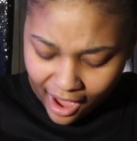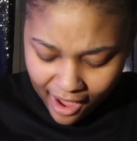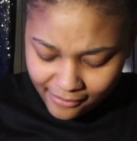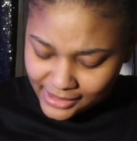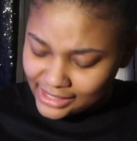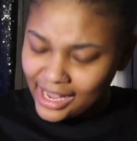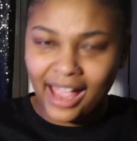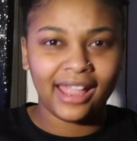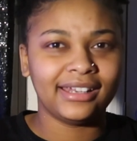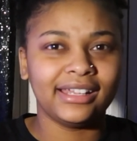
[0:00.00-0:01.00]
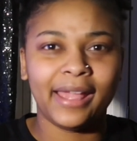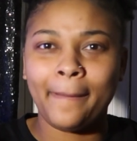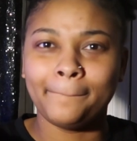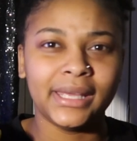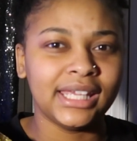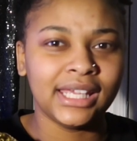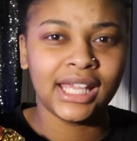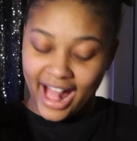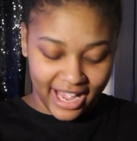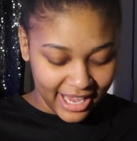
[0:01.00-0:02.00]
Obviously, I had to get me
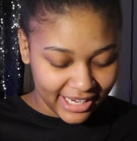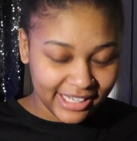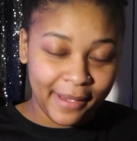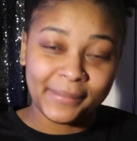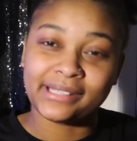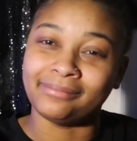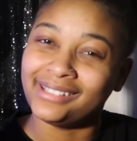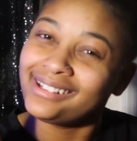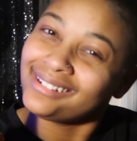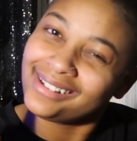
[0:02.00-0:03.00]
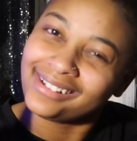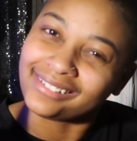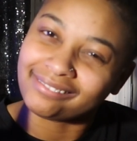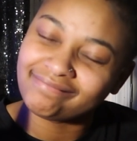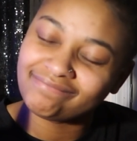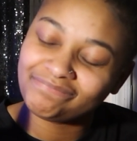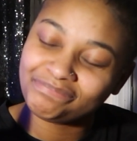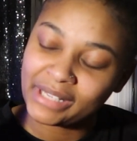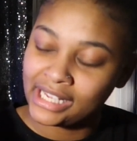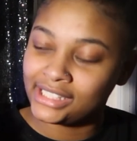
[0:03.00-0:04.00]
some liquor.
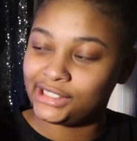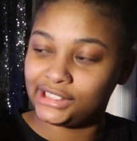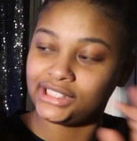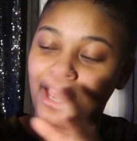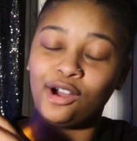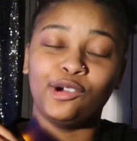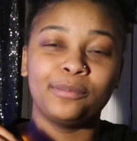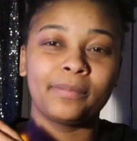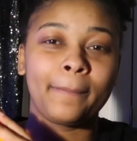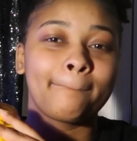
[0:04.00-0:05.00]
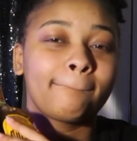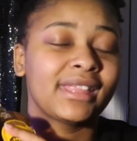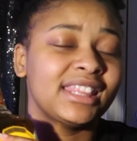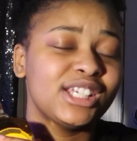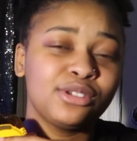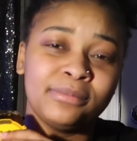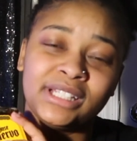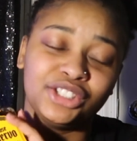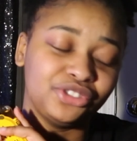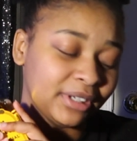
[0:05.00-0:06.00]
So, this will
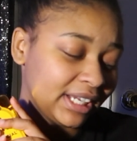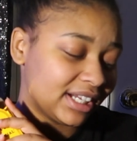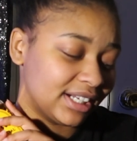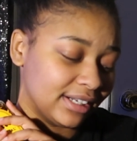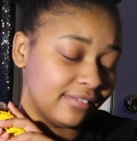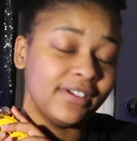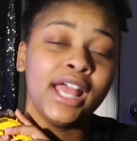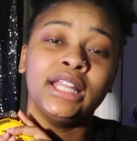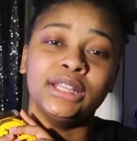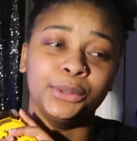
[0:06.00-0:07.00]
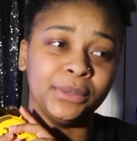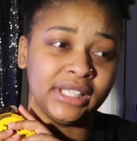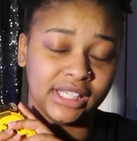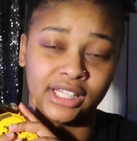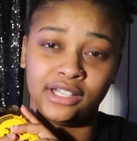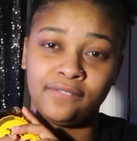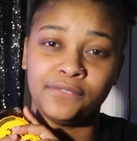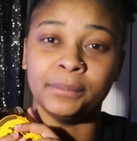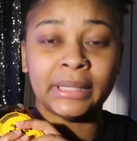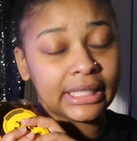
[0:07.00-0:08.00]
be the drink of the weekend
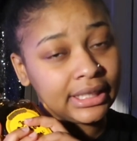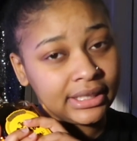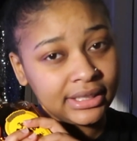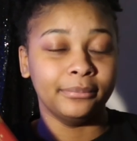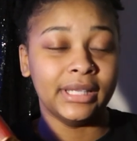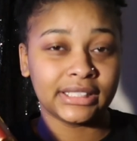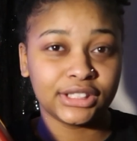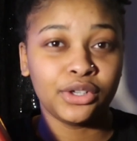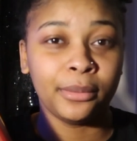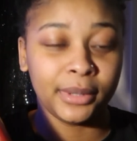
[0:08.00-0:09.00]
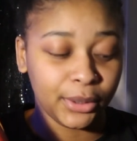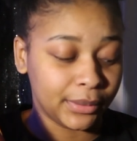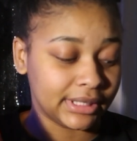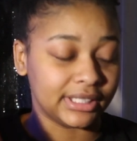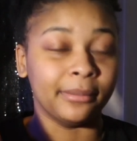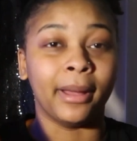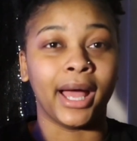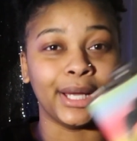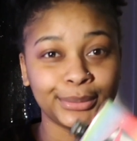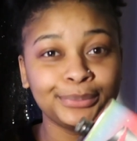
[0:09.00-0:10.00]
for me. This is going to be what is in
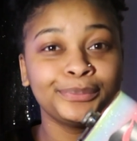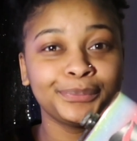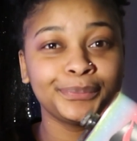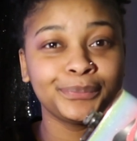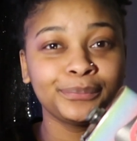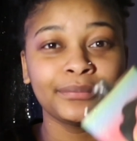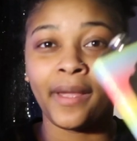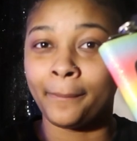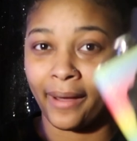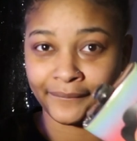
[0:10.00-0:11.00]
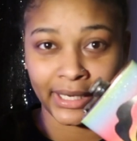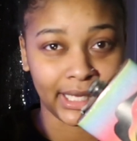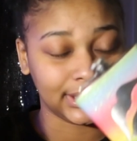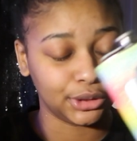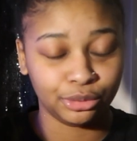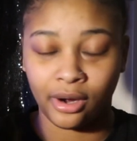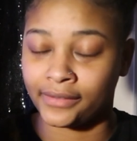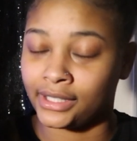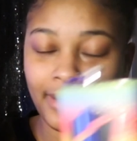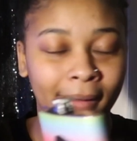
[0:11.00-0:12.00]
my flask, because you
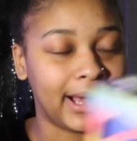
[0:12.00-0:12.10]
already know